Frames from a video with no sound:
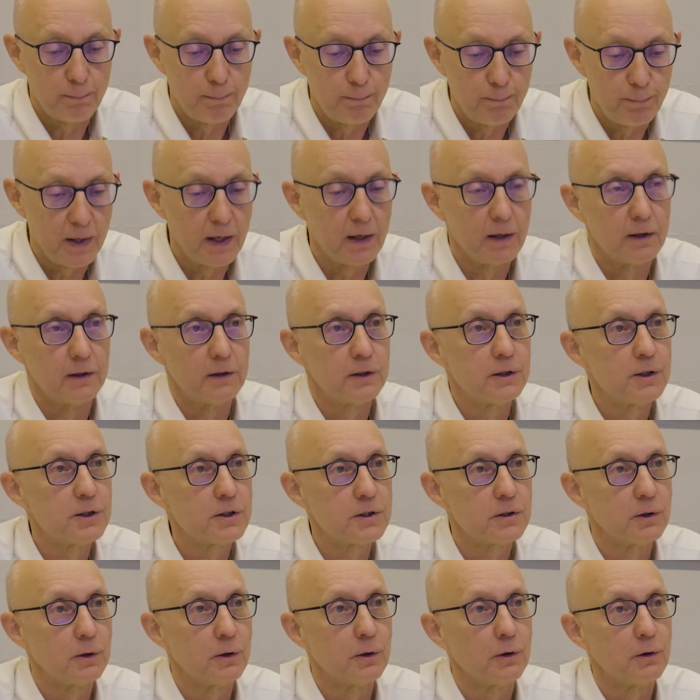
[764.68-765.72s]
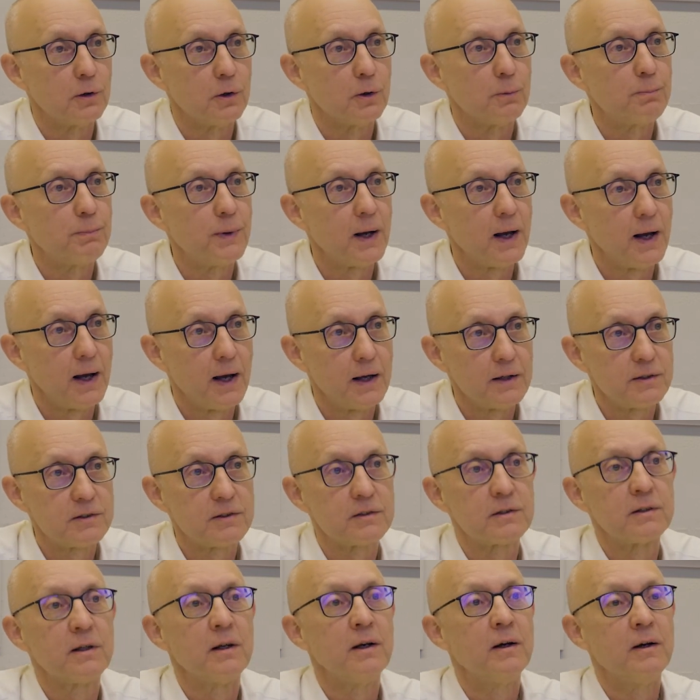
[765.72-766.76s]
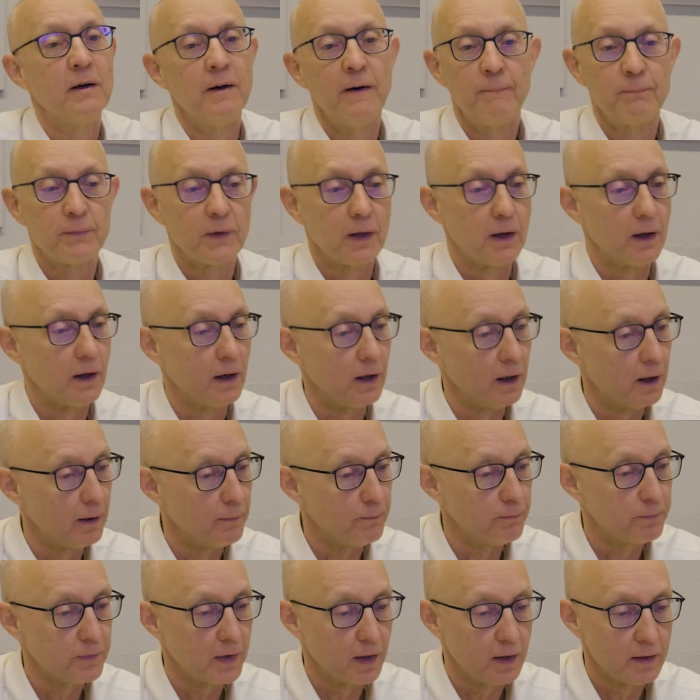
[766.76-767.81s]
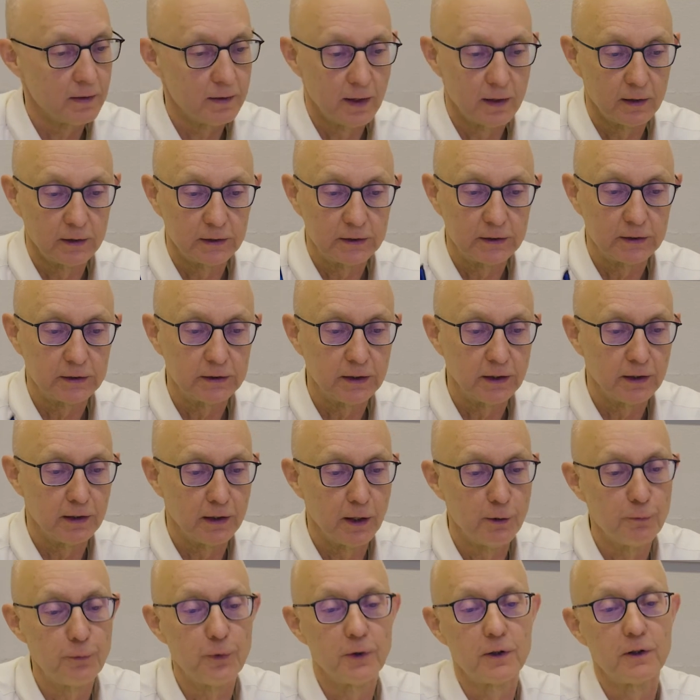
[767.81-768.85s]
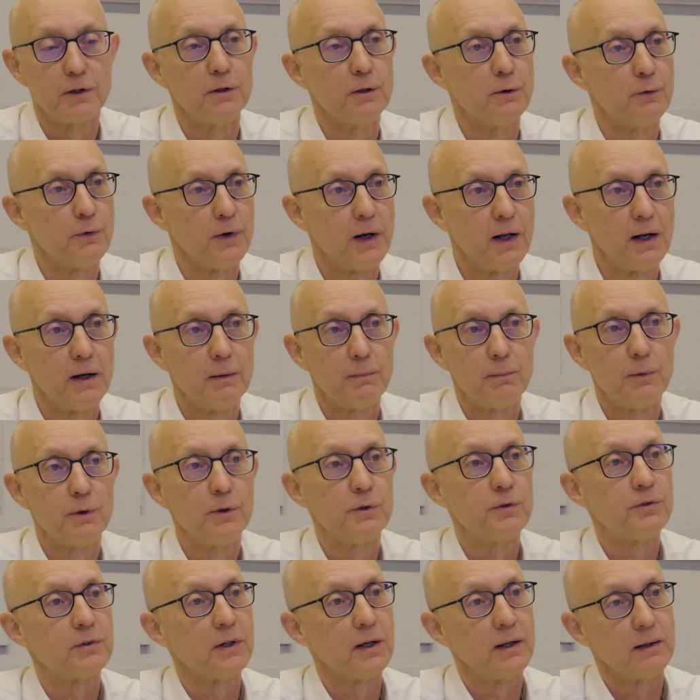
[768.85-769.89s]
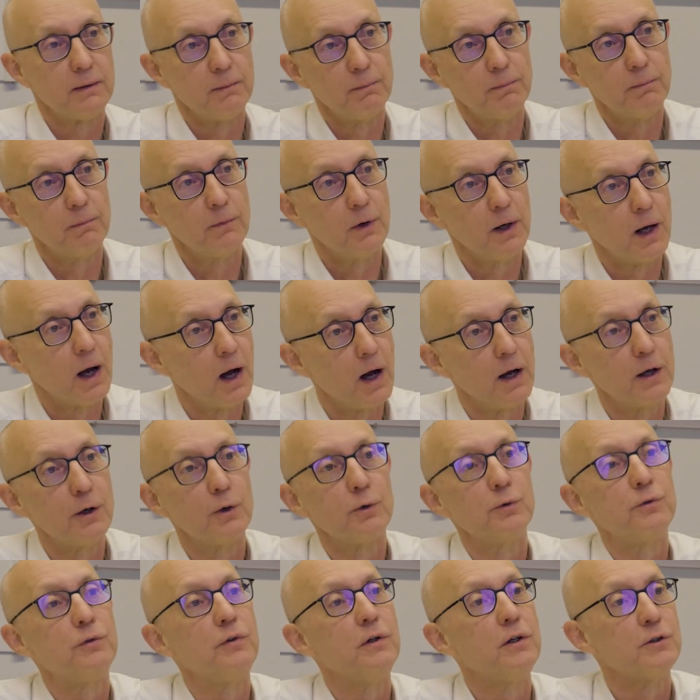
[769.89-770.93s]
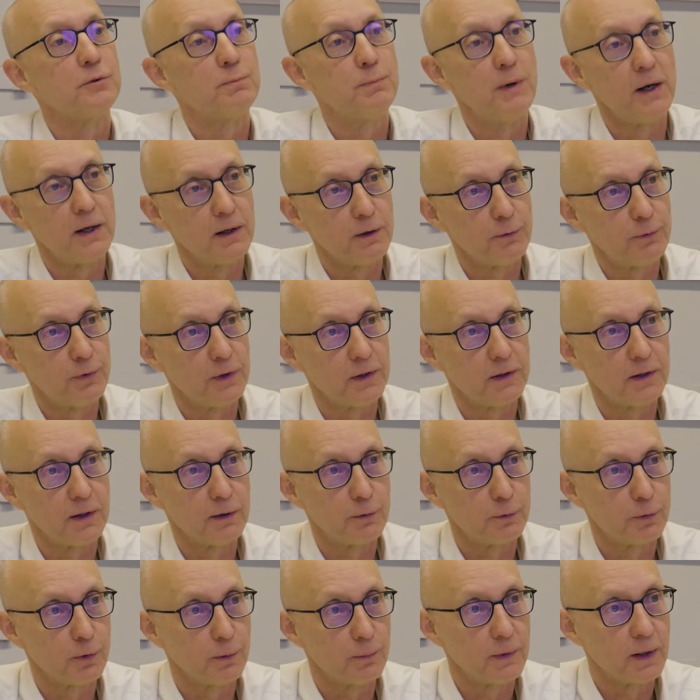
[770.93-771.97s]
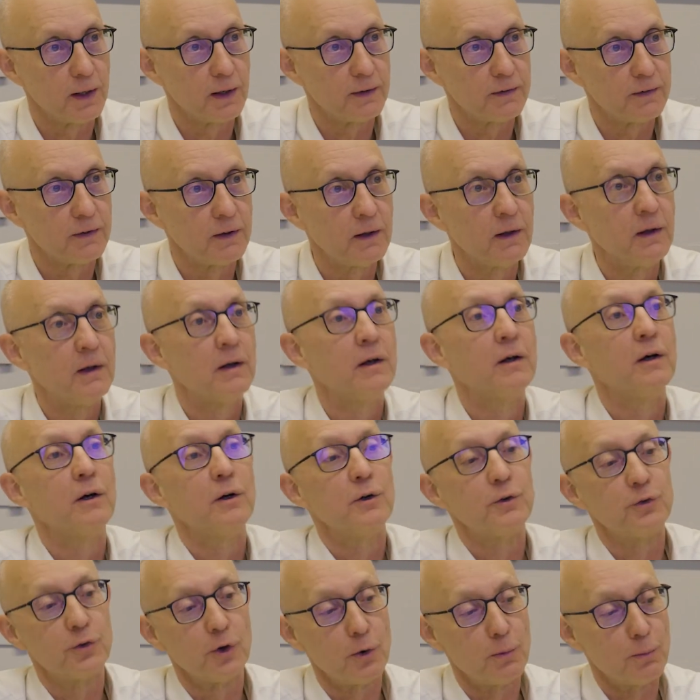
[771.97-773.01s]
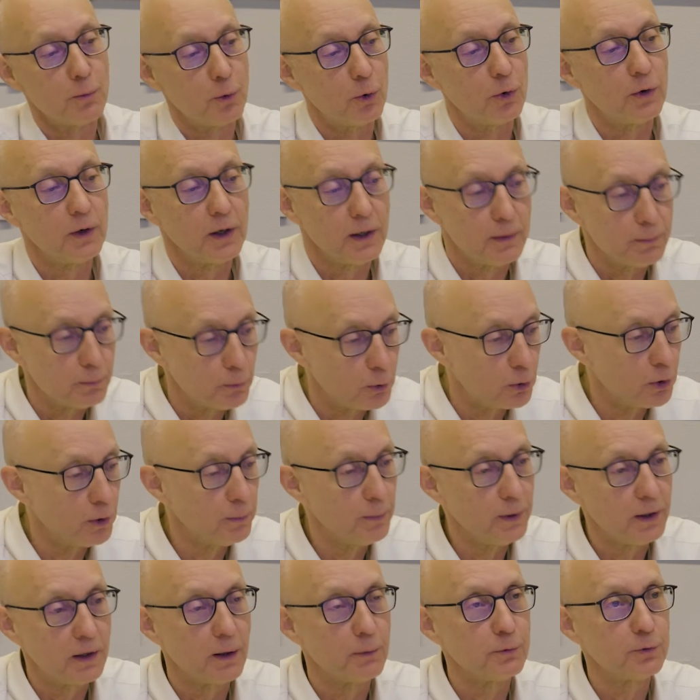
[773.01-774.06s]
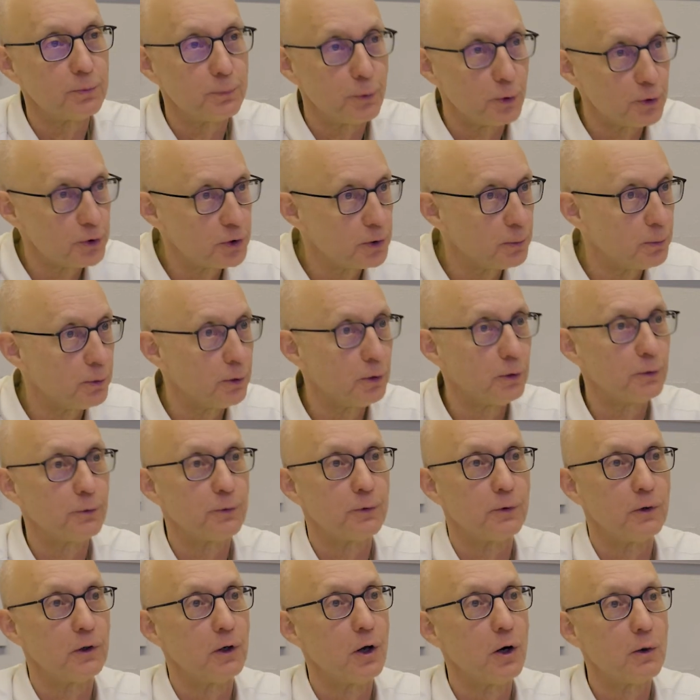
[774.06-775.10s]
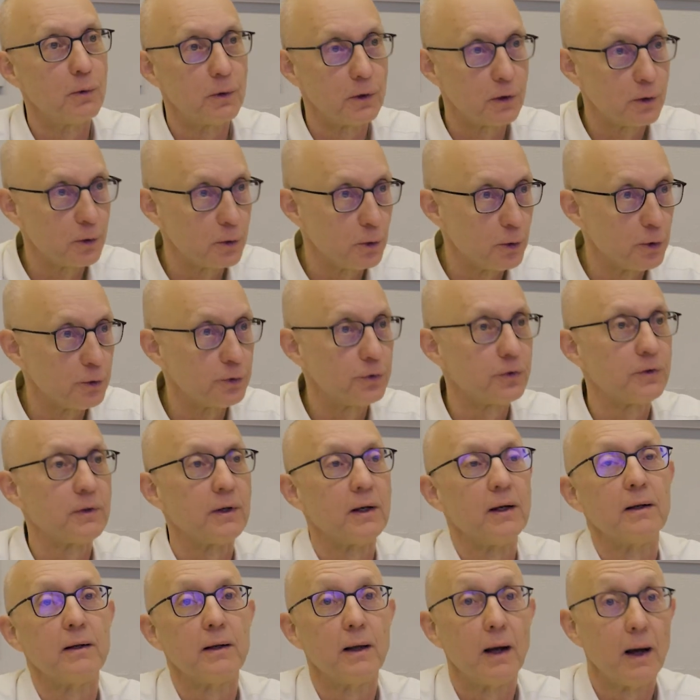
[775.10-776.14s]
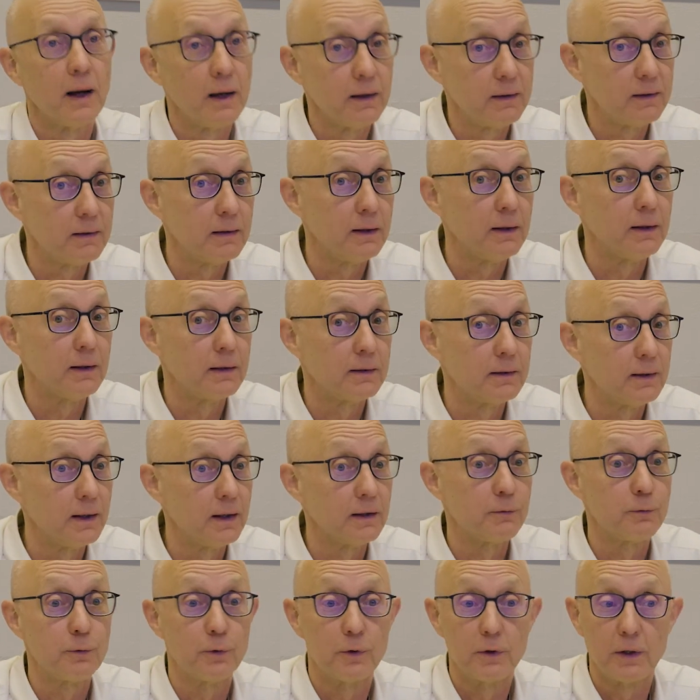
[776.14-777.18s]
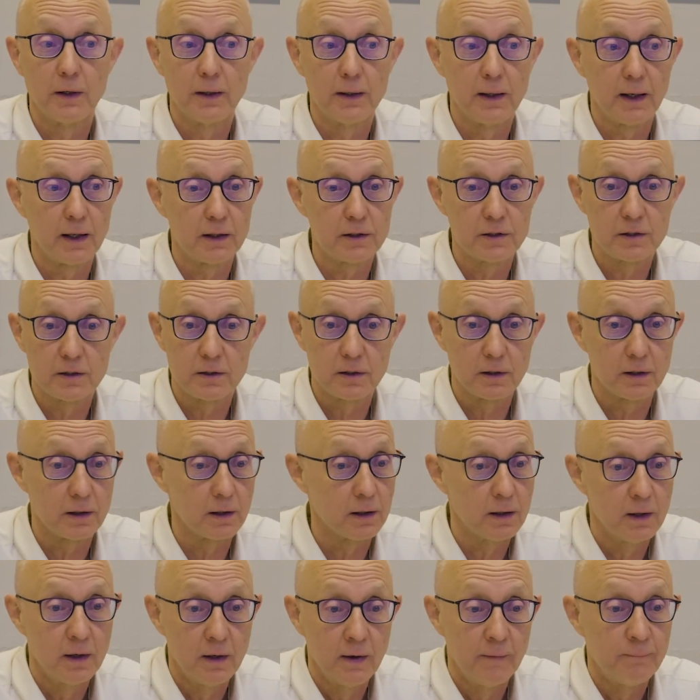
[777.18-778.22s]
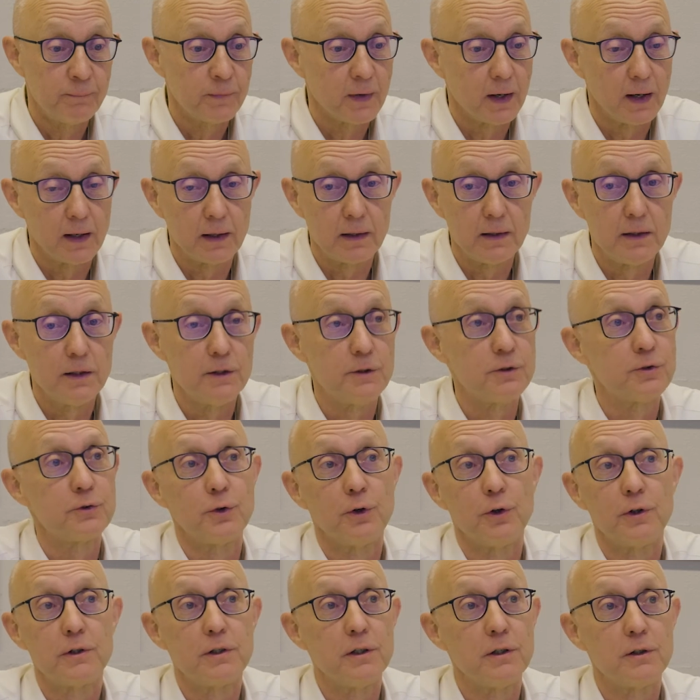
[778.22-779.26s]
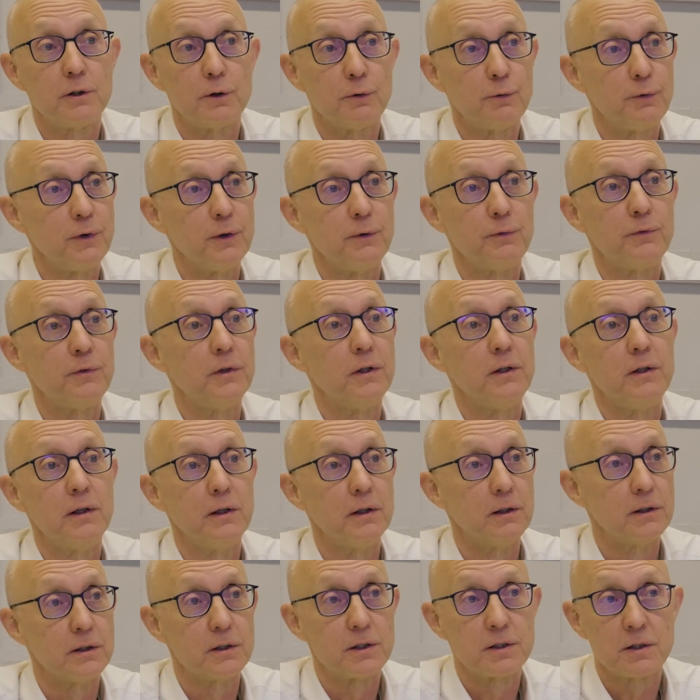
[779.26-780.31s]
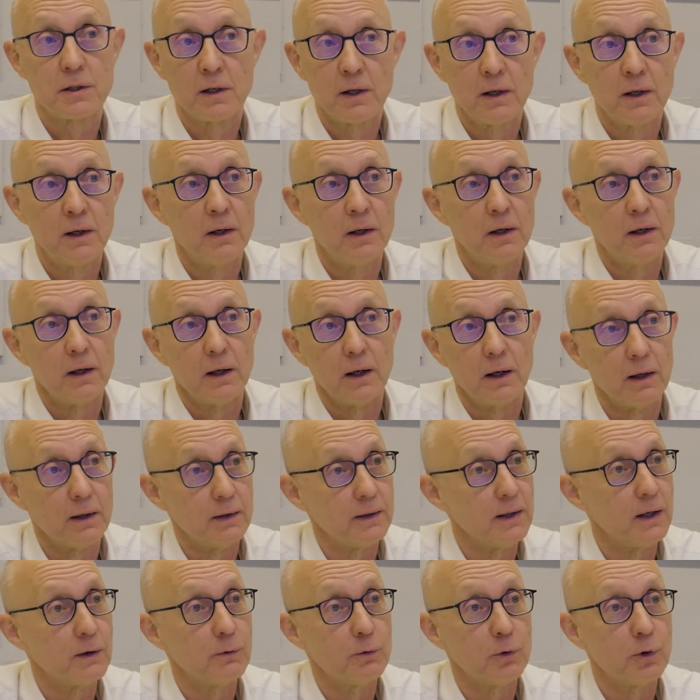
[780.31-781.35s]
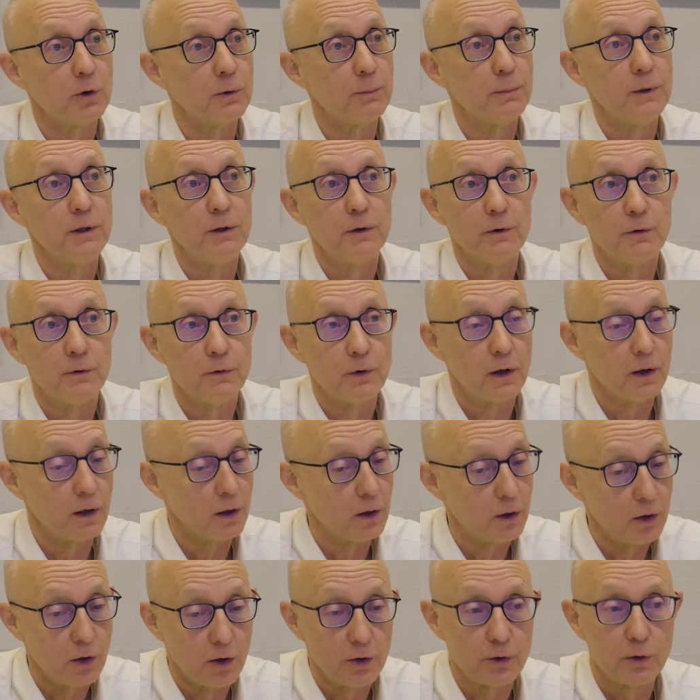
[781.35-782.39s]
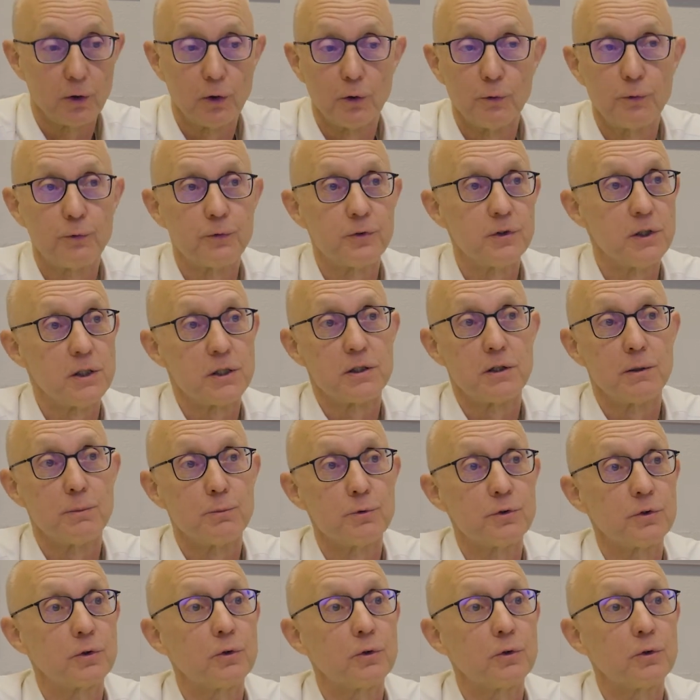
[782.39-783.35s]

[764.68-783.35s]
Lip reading: pillars or paths, there's significant developments, and IoT is benefiting from that. So more and more becomes possible for lower cost, and I think that for the next at least 30 to 50 years, there will be a lot of systems